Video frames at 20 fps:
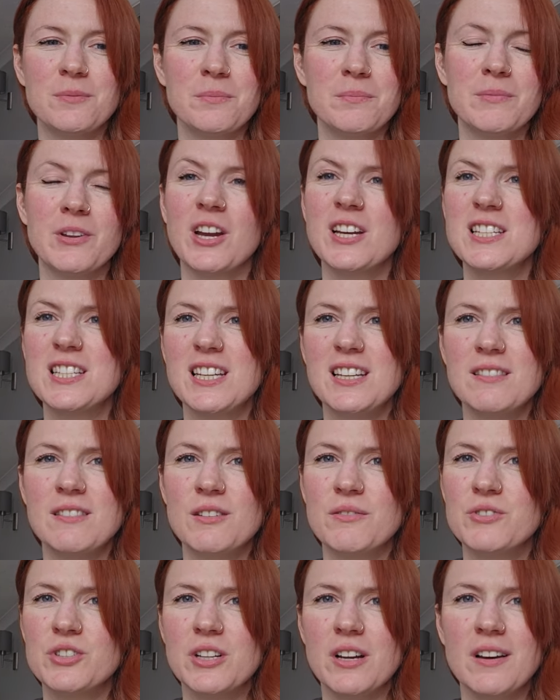nineteenth
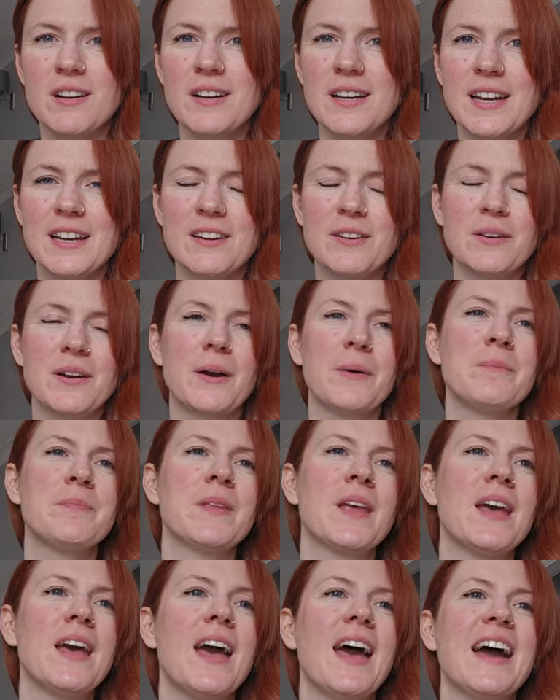of July? I don't know.
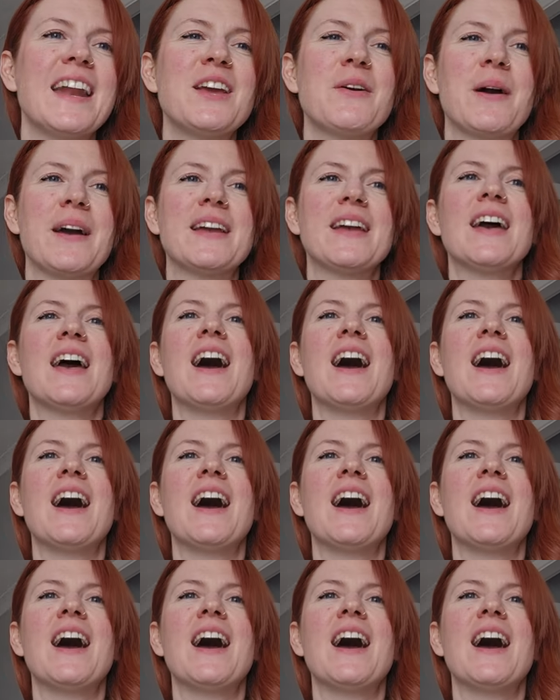Anyway,